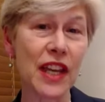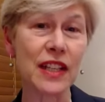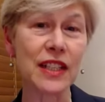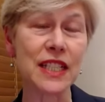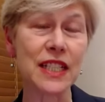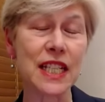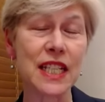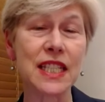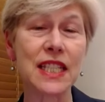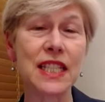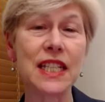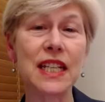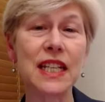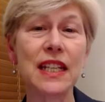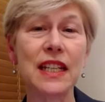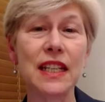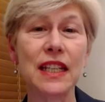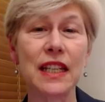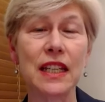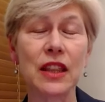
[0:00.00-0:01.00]
thing to
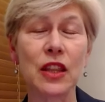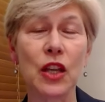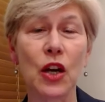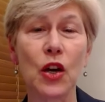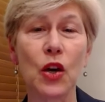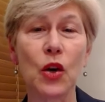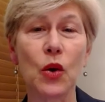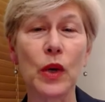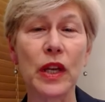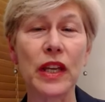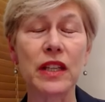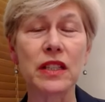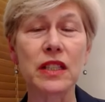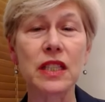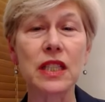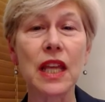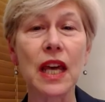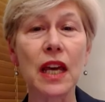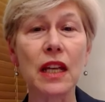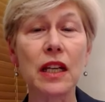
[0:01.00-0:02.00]
see, though,
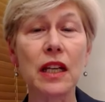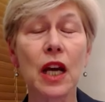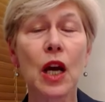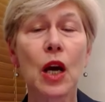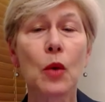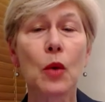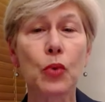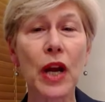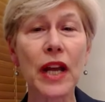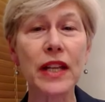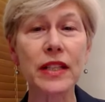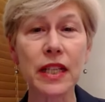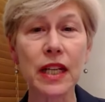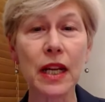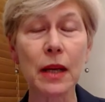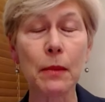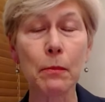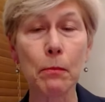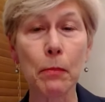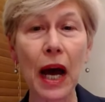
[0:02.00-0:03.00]
is that
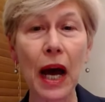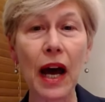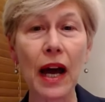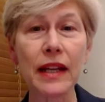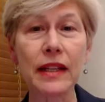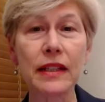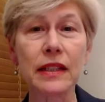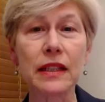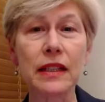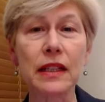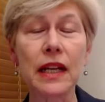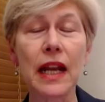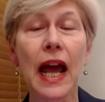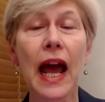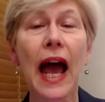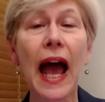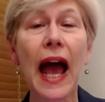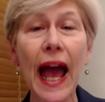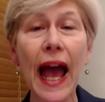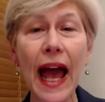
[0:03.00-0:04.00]
President
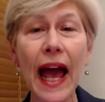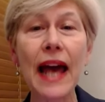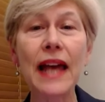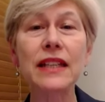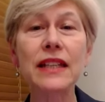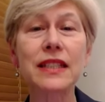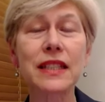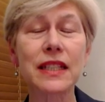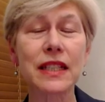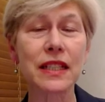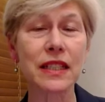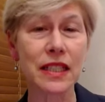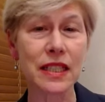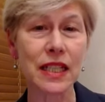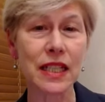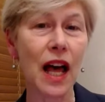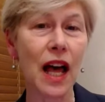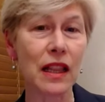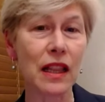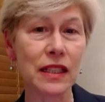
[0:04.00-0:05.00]
Biden has
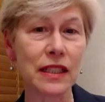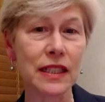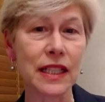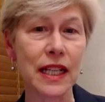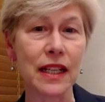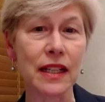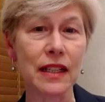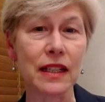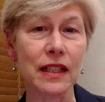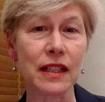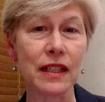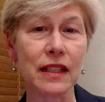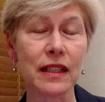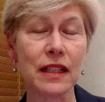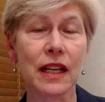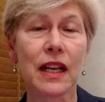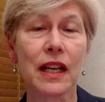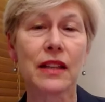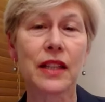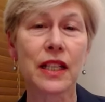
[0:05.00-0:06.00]

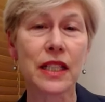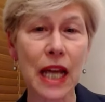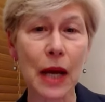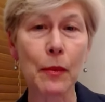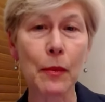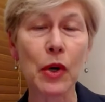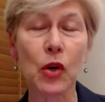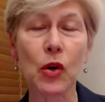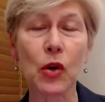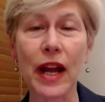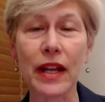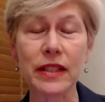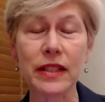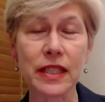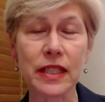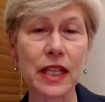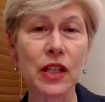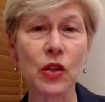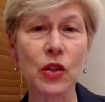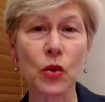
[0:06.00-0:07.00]
consolidated the
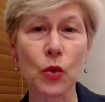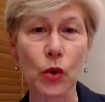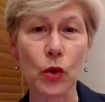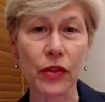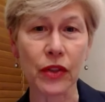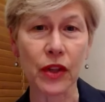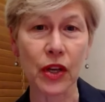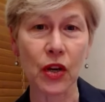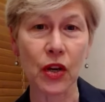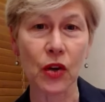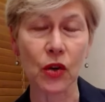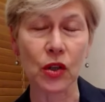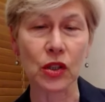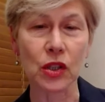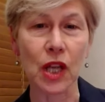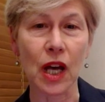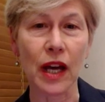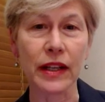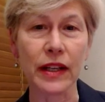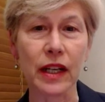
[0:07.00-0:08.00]
Democrats in North
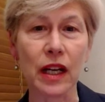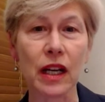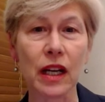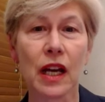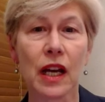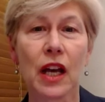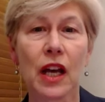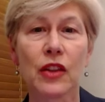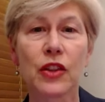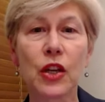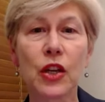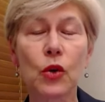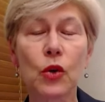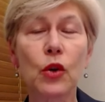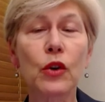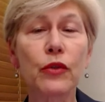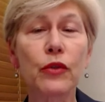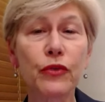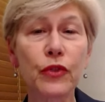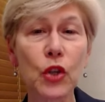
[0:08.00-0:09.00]
Carolina. There
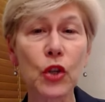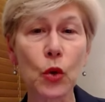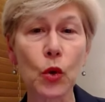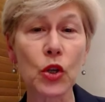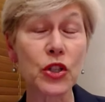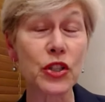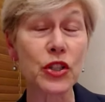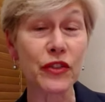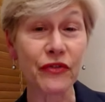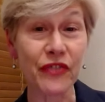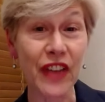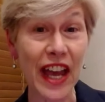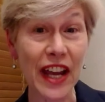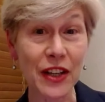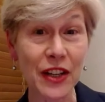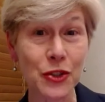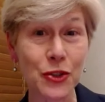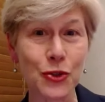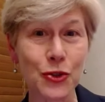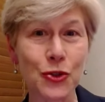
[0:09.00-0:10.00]
are fewer
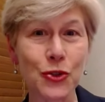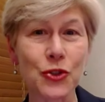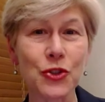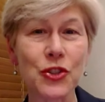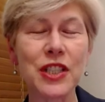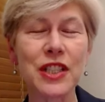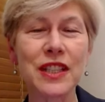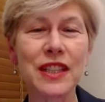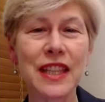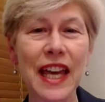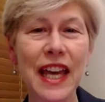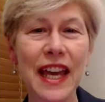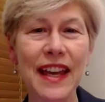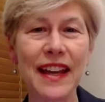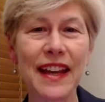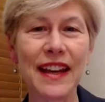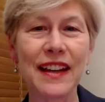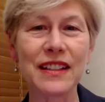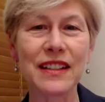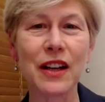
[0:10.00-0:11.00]
defectors
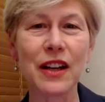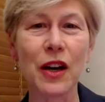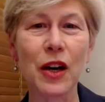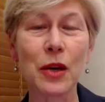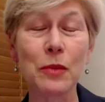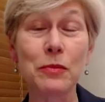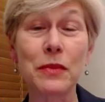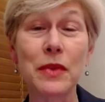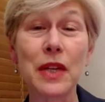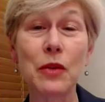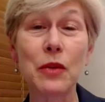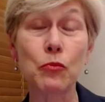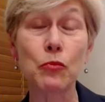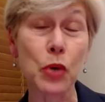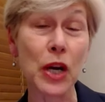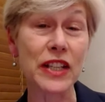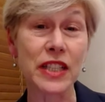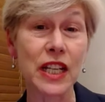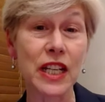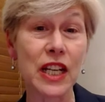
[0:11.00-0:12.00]
than um,
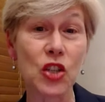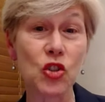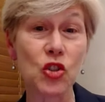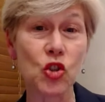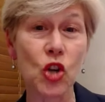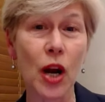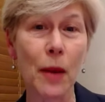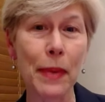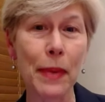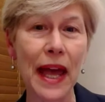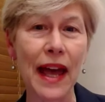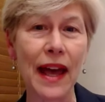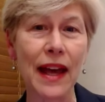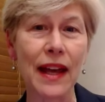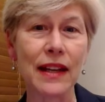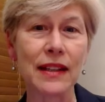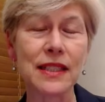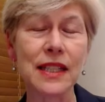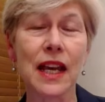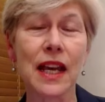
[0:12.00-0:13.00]
President Trump
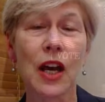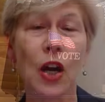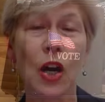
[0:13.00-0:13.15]
has,